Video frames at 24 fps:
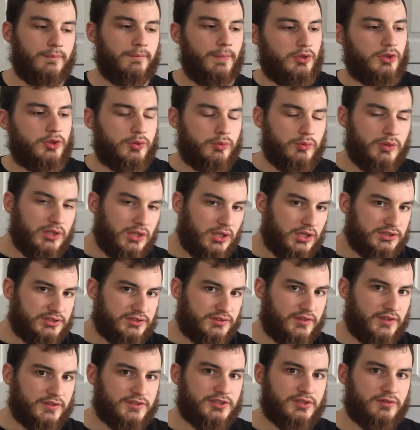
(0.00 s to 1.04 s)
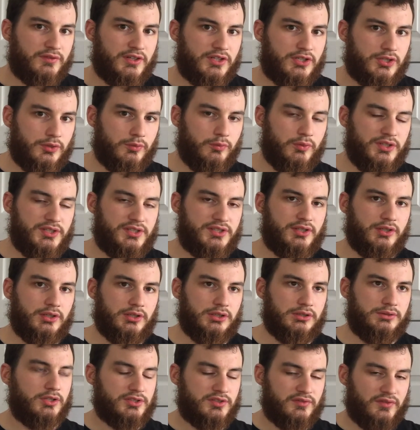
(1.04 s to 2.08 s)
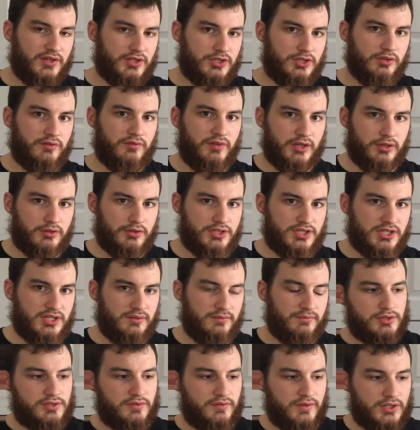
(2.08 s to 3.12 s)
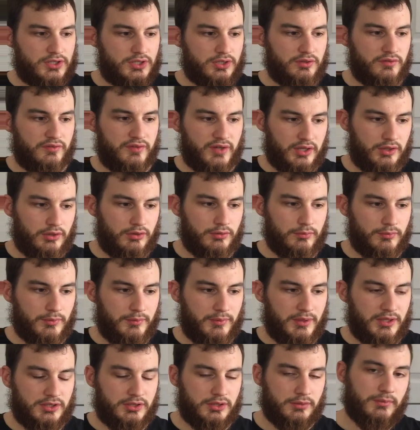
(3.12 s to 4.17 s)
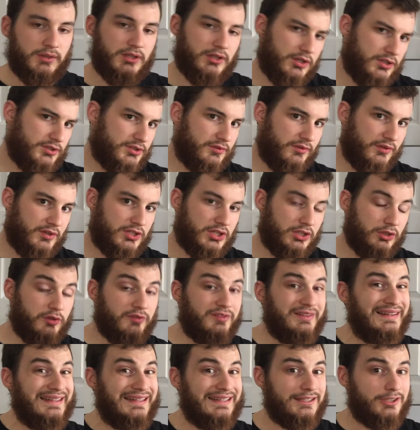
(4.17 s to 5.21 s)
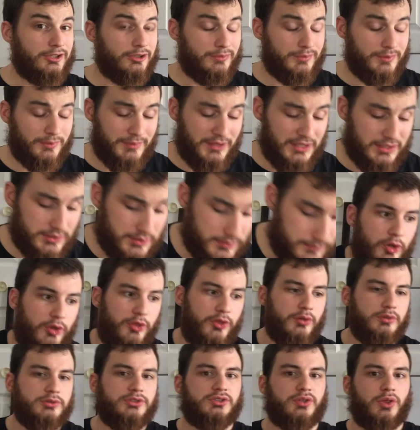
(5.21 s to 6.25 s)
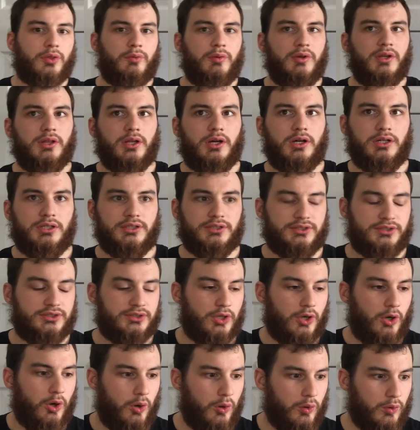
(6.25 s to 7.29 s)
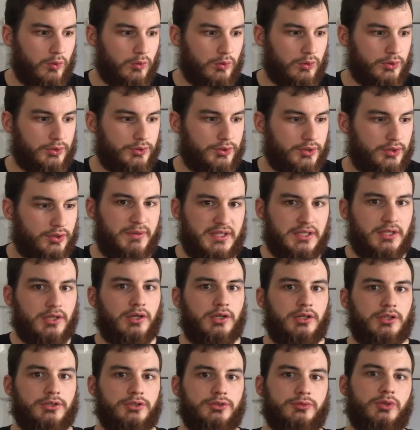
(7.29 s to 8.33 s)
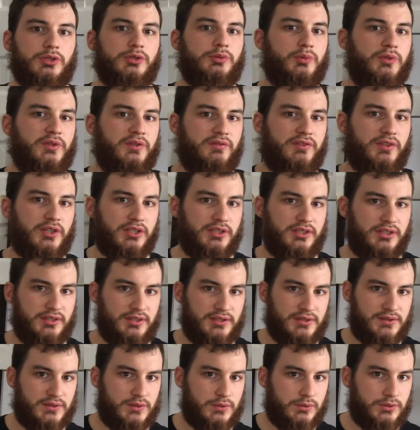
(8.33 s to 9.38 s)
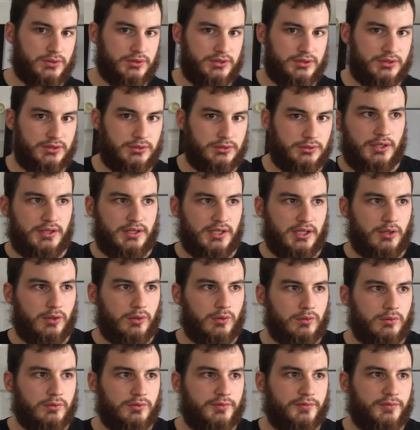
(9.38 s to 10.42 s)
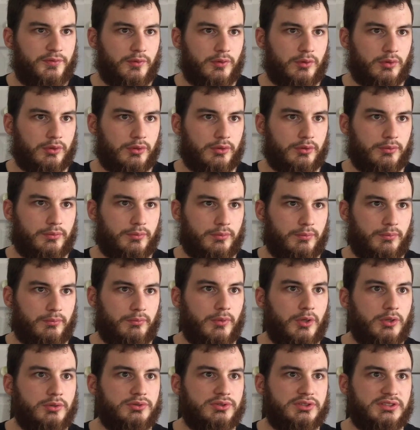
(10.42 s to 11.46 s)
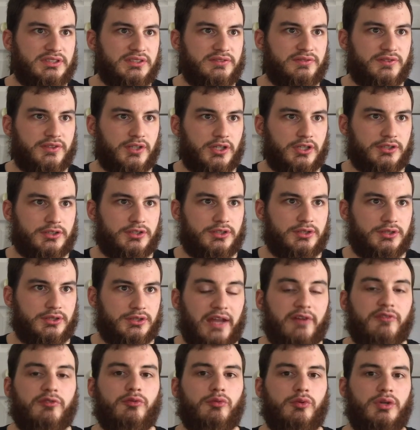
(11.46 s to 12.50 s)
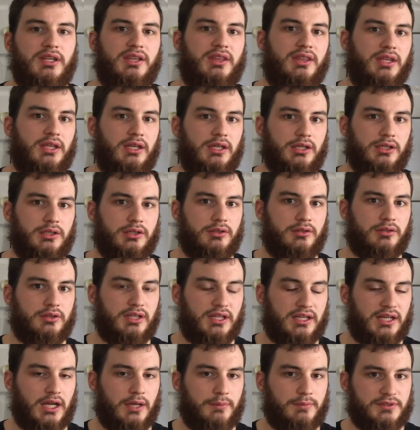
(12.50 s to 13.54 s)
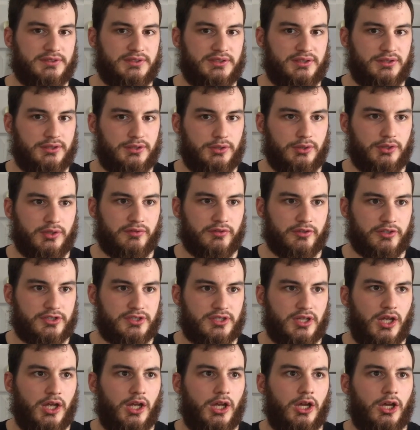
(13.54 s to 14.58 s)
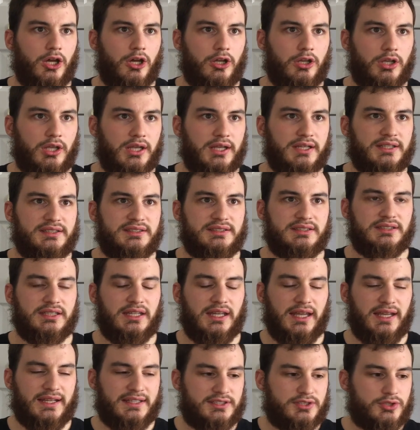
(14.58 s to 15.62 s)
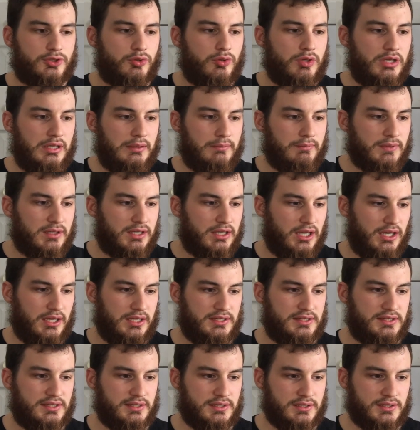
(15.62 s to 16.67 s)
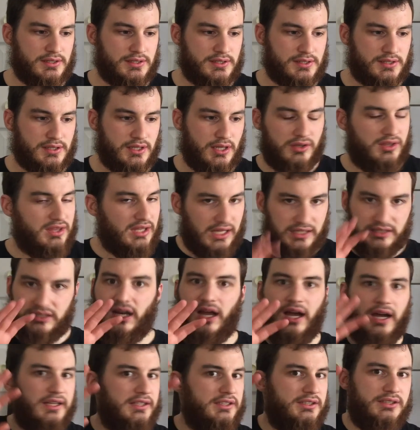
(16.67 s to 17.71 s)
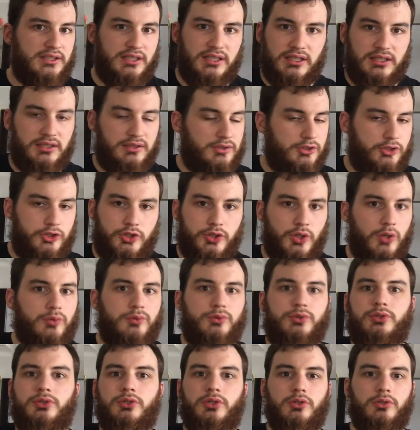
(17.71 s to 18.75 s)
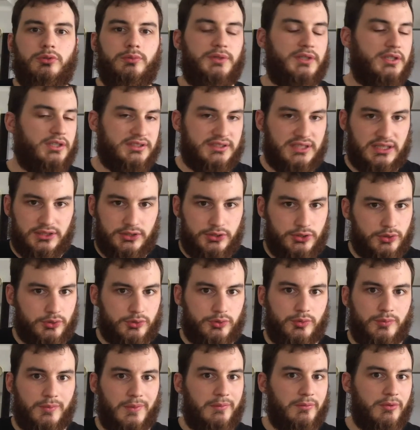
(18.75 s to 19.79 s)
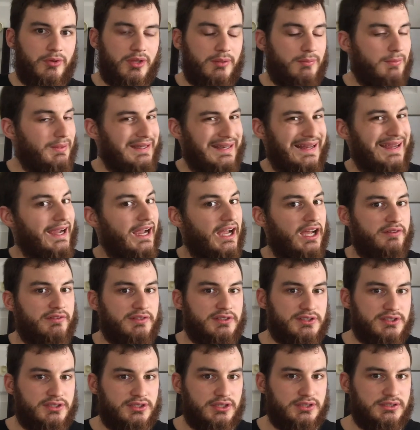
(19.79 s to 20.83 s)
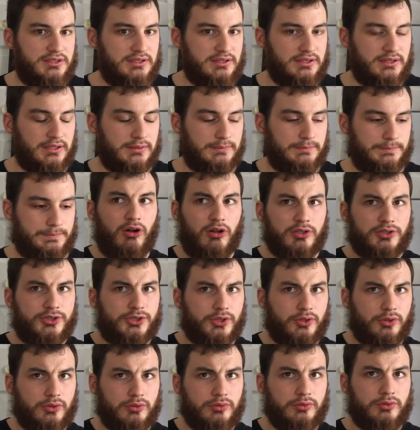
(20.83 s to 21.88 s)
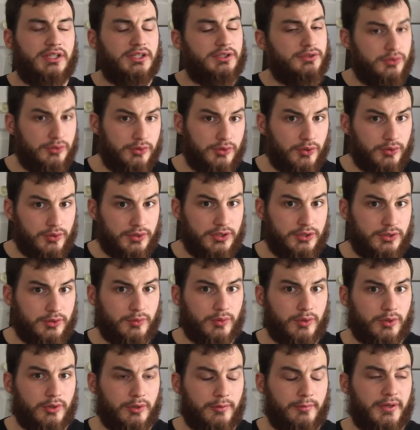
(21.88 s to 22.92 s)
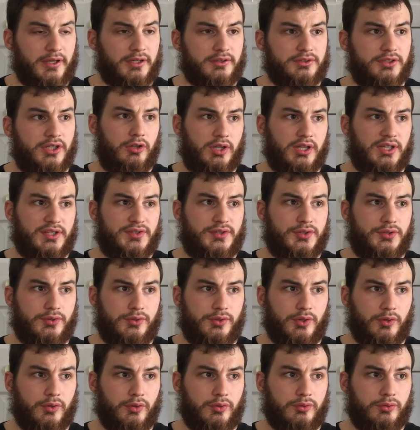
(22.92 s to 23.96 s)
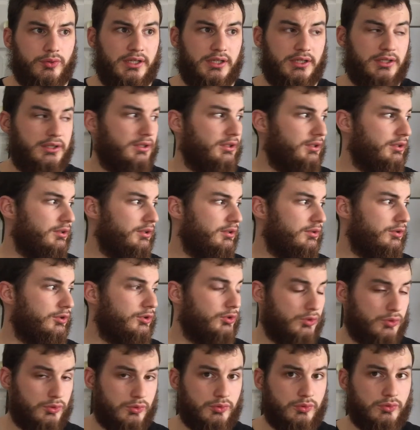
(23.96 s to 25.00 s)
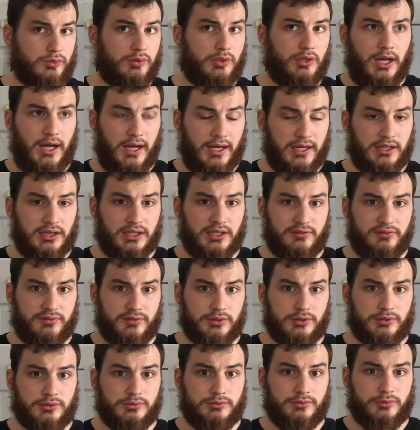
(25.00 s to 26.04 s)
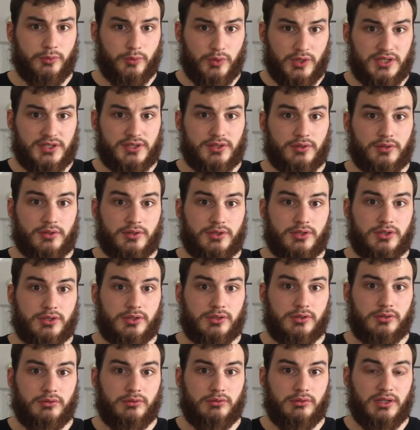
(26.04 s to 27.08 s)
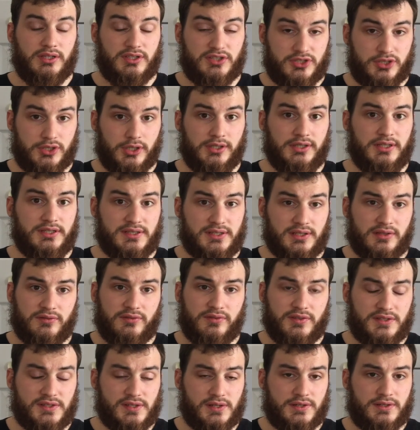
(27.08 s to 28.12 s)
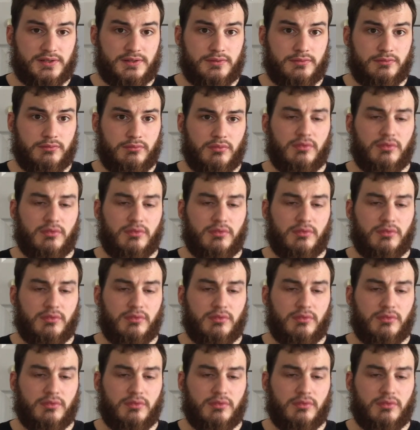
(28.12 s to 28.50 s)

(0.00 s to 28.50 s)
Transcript: The three laws of conservation we saw, conservation of energy, conservation of angular momentum, and conservation of linear momentum, those three laws hold beyond what we've done in this course. They hold for most, if not everything that happens in the universe, unless extreme cases that I don't know because I don't remember them and I haven't studied them. Also, that you don't need to worry about unless you go in do high-level research and studies in physics.